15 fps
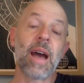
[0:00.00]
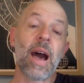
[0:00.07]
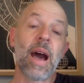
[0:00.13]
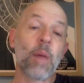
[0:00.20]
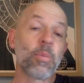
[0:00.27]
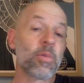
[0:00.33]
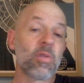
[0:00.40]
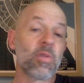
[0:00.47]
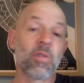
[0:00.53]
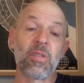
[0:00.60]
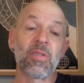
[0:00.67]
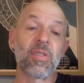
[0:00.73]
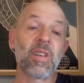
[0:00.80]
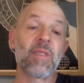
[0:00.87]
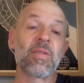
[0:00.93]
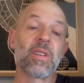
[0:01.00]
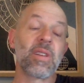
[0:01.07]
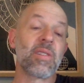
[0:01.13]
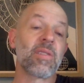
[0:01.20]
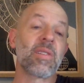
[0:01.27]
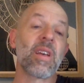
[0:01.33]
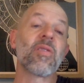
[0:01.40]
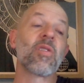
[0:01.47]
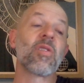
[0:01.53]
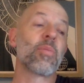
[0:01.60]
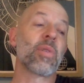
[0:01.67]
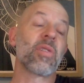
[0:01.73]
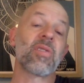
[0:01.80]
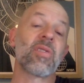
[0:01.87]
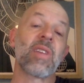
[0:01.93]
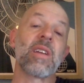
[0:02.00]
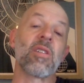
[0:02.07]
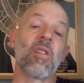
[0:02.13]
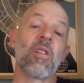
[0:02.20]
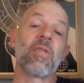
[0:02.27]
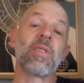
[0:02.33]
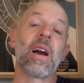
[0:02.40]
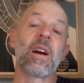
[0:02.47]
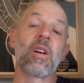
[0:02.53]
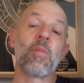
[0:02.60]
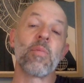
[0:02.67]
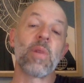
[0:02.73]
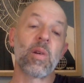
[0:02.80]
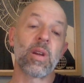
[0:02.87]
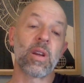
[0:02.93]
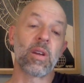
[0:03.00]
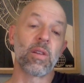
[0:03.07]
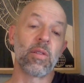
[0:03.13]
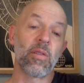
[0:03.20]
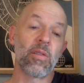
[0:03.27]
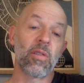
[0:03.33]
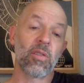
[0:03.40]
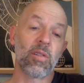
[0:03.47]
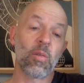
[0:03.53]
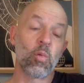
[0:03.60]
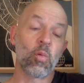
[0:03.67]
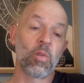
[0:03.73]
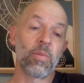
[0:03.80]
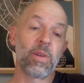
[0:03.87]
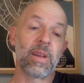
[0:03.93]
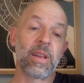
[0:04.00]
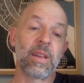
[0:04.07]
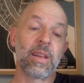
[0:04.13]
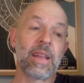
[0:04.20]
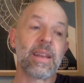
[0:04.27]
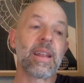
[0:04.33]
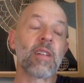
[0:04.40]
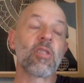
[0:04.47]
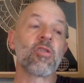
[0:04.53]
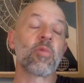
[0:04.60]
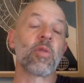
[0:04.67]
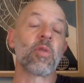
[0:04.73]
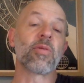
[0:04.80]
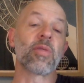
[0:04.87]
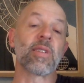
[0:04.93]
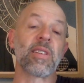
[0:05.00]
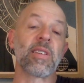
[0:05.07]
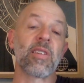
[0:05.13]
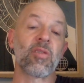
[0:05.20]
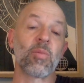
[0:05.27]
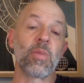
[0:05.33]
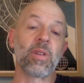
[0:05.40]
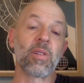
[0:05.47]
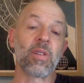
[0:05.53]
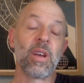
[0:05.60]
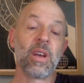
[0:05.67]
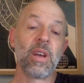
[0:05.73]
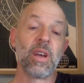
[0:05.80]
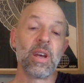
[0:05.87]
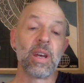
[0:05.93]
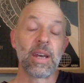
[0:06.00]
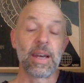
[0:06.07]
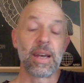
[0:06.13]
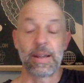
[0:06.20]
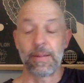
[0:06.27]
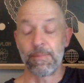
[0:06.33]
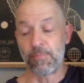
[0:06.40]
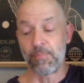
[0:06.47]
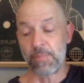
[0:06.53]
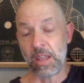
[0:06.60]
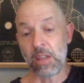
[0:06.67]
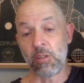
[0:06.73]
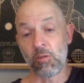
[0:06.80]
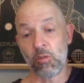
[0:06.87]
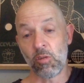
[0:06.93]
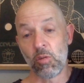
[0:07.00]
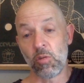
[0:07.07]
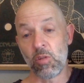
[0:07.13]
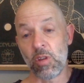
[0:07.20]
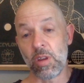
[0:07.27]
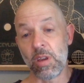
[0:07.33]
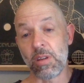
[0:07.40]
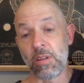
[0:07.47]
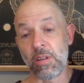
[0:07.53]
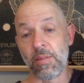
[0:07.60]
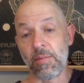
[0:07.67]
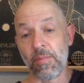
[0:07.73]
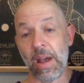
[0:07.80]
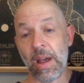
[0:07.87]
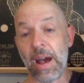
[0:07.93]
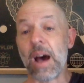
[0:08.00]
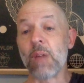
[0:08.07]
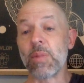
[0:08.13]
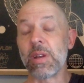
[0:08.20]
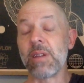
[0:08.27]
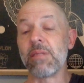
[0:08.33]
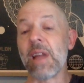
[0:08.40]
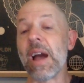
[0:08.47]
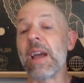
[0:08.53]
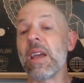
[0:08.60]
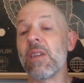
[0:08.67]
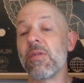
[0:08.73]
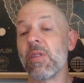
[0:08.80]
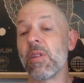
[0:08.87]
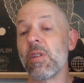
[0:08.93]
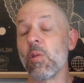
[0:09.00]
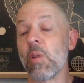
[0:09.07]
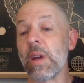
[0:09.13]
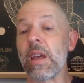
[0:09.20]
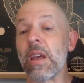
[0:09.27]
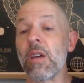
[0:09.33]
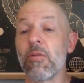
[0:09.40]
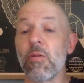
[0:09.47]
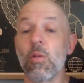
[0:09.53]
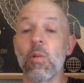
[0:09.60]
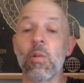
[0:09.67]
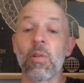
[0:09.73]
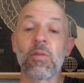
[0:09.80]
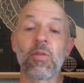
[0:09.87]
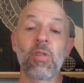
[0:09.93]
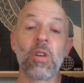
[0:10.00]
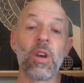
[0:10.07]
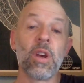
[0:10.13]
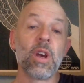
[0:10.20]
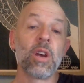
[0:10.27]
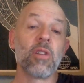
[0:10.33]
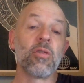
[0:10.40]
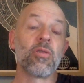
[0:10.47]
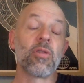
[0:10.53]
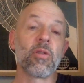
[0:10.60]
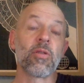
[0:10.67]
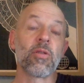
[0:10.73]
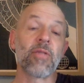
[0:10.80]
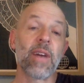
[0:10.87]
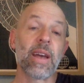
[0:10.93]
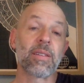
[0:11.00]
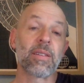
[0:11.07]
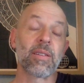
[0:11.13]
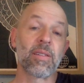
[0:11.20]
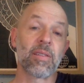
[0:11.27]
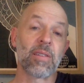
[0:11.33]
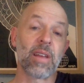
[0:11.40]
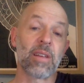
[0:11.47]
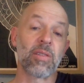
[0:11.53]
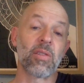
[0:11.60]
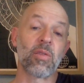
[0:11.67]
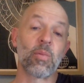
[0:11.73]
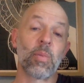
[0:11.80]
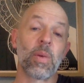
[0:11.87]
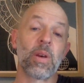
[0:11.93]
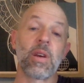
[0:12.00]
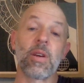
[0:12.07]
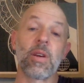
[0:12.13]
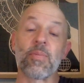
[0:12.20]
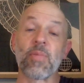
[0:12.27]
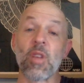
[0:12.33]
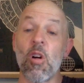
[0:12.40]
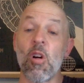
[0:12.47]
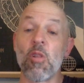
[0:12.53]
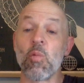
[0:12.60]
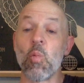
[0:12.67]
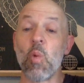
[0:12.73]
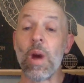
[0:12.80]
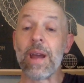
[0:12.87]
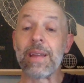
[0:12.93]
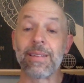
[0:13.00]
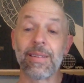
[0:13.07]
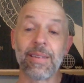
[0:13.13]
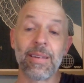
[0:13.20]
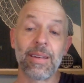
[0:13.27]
up to 77% of young Americans would be ineligible for enlistment into the Army, Navy, or Air Force due to factors such as being overweight